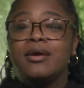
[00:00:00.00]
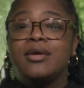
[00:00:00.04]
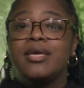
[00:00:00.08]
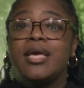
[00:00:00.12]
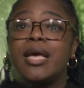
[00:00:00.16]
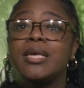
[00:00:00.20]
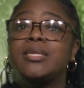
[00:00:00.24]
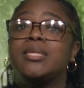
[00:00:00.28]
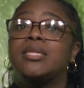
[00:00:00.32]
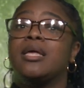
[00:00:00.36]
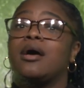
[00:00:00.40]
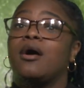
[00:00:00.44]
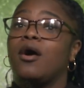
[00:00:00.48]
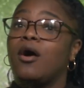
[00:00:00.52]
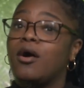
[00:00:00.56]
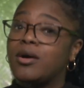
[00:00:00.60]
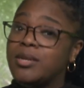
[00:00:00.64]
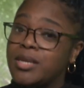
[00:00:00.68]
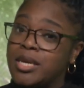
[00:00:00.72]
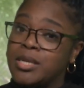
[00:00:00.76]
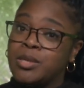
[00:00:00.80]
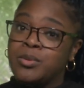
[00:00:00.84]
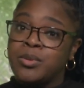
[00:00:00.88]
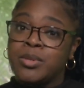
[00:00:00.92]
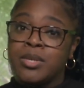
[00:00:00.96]
Yes, there are
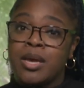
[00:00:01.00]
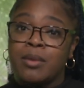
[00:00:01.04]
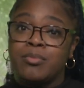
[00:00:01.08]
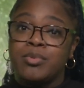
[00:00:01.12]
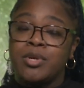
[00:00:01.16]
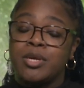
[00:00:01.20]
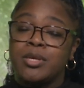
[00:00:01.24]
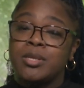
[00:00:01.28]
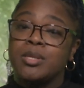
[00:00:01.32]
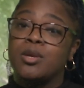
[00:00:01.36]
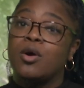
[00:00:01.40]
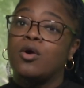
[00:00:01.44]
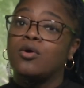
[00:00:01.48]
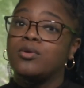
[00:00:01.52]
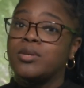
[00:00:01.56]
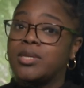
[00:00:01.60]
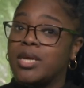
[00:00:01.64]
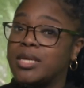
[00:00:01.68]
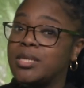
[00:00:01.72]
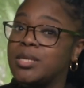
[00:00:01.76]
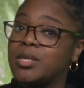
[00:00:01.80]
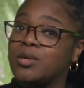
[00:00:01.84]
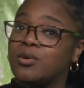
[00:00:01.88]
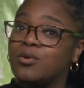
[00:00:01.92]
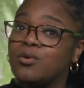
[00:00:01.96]
taste receptors on
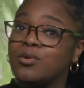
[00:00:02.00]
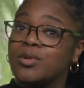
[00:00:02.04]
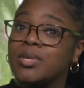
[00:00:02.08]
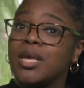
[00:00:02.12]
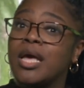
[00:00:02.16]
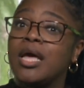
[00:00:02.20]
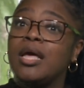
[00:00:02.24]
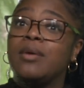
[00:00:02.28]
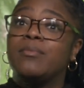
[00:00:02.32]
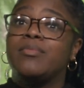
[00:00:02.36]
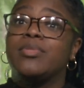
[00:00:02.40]
testicles,